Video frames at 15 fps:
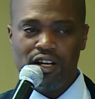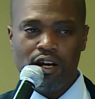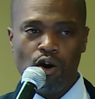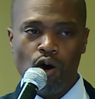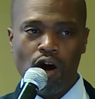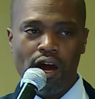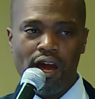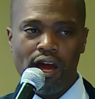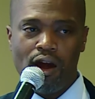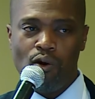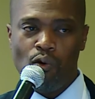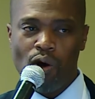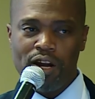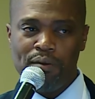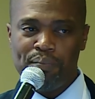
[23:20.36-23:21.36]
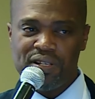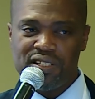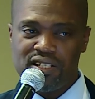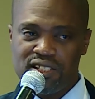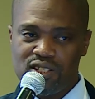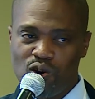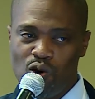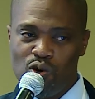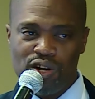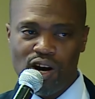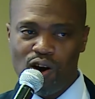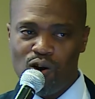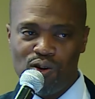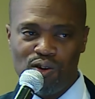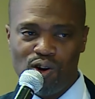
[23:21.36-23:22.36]
a one business owner
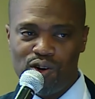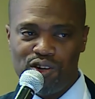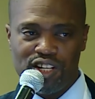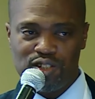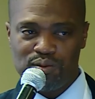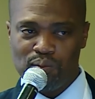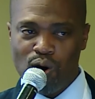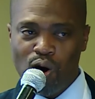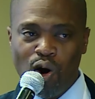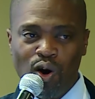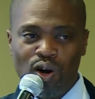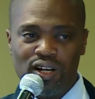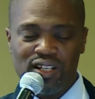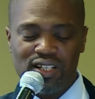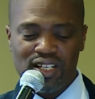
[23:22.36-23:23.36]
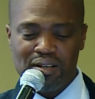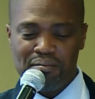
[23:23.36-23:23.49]
on a small,